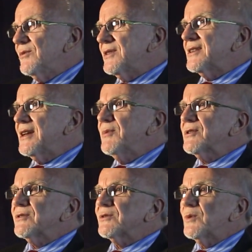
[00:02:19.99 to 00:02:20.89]
when the
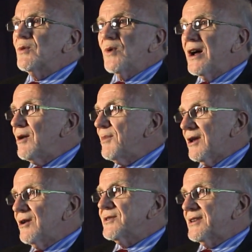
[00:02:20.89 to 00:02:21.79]
temperatures were well
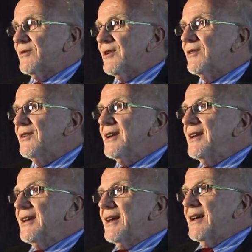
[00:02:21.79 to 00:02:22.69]
below zero
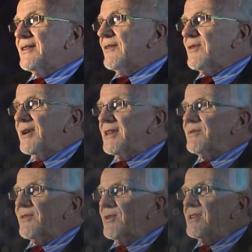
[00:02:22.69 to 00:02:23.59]
and everybody
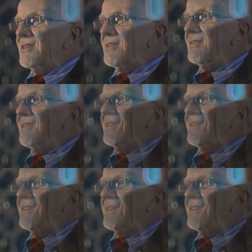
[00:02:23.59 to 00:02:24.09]
was freezing,